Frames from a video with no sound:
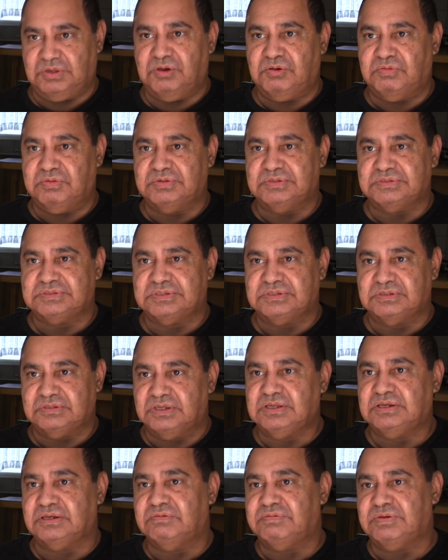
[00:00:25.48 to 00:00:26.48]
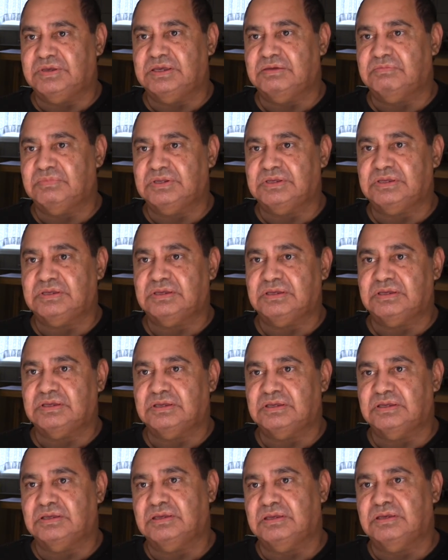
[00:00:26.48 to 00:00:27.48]
I was in the family,
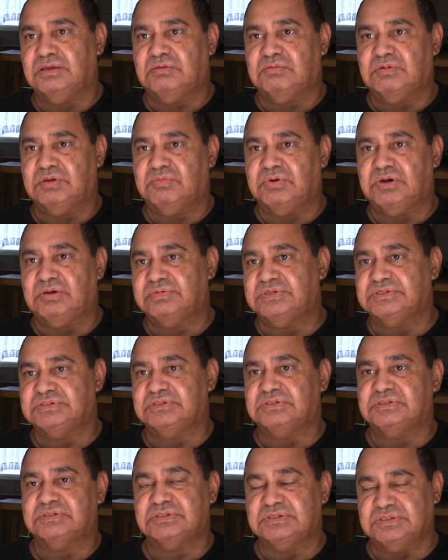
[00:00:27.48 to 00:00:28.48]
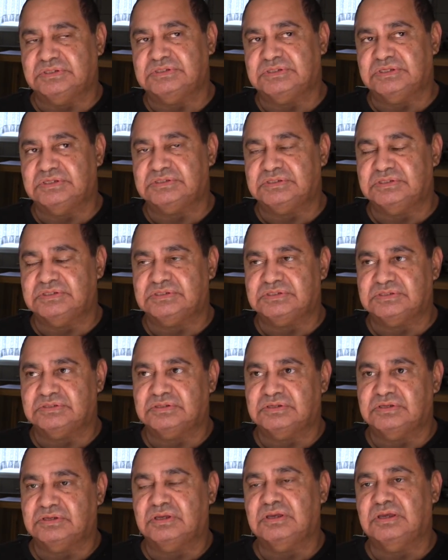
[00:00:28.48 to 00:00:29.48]
my brothers and sisters,
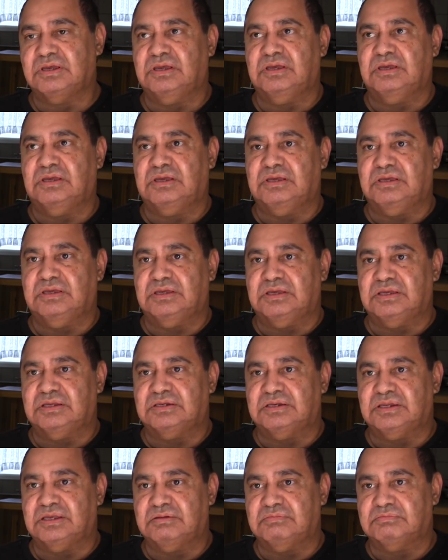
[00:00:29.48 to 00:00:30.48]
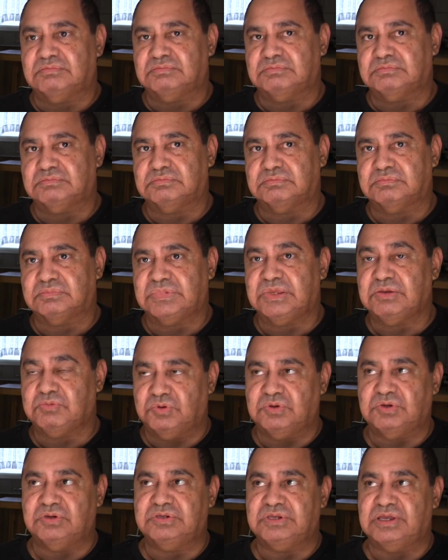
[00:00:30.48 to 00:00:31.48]
and um, they
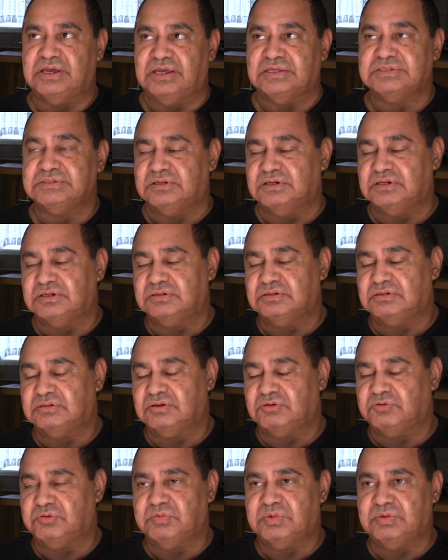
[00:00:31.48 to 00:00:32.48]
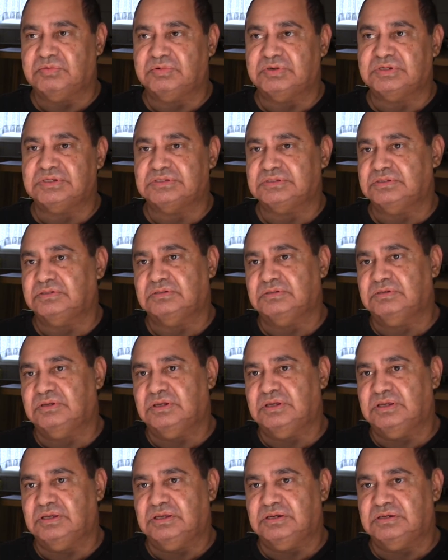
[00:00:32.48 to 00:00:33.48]
were good days like I remember his
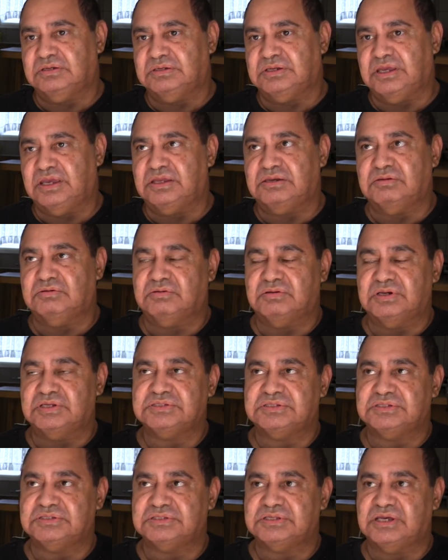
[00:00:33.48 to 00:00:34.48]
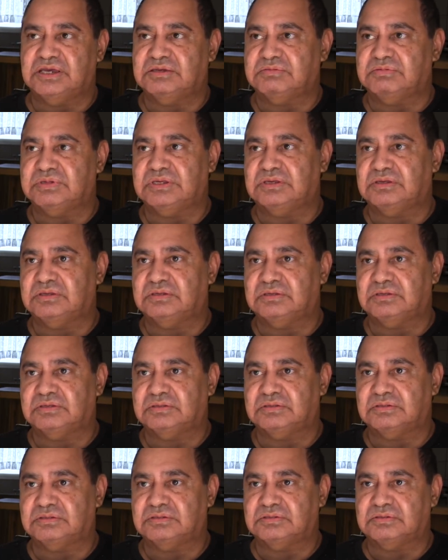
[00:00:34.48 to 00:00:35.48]
dad always just take me
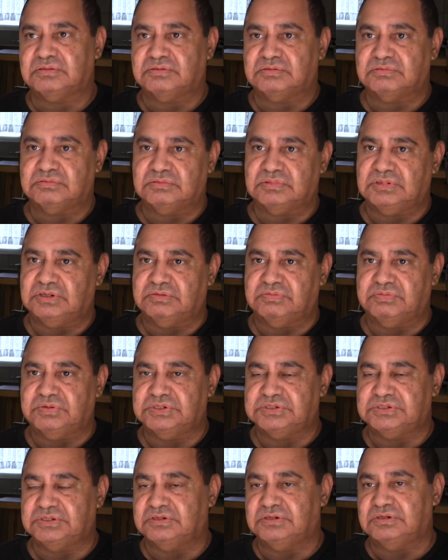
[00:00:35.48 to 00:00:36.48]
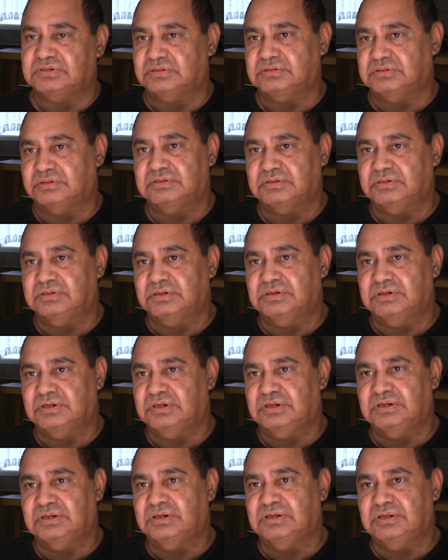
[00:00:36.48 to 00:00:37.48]
like fishing and
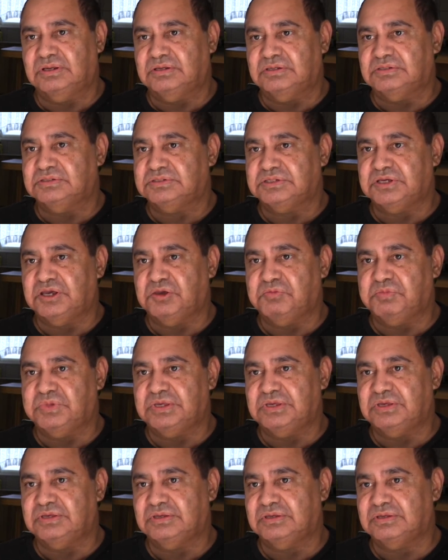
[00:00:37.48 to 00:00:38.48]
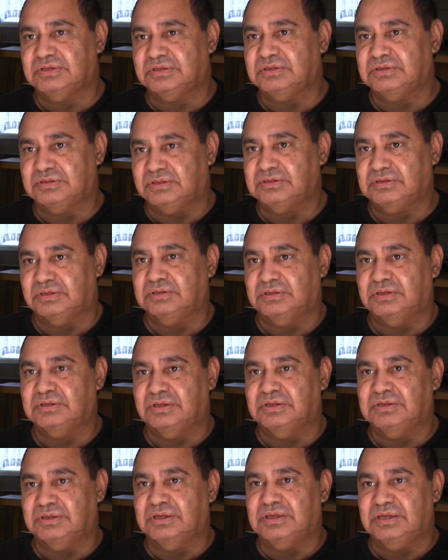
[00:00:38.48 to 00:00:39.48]
show me
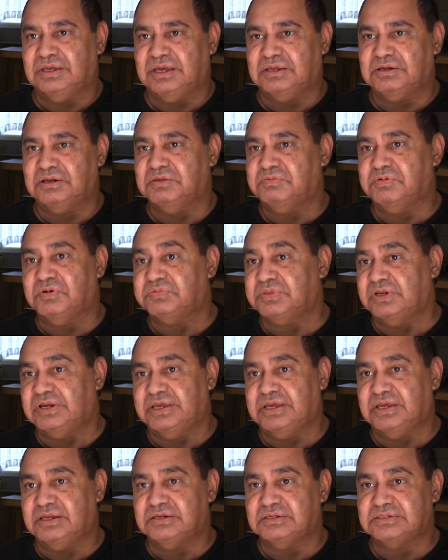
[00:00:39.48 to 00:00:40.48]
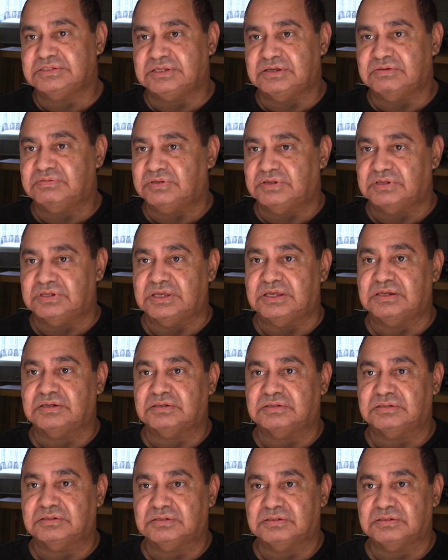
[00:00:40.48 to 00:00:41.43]
how to live off the land and stuff like that.